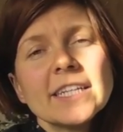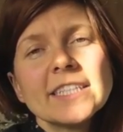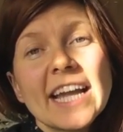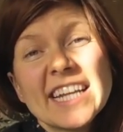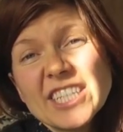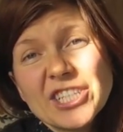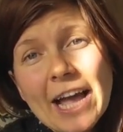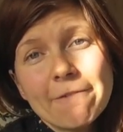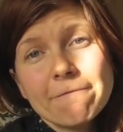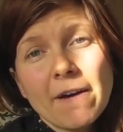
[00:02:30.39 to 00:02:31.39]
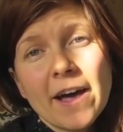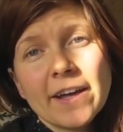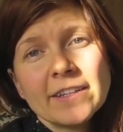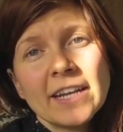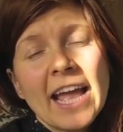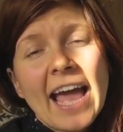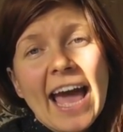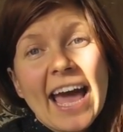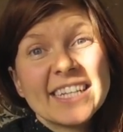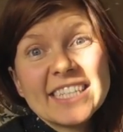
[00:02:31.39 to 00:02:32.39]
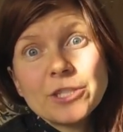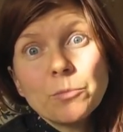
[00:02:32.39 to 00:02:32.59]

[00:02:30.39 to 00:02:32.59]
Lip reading: saying, did you have fun and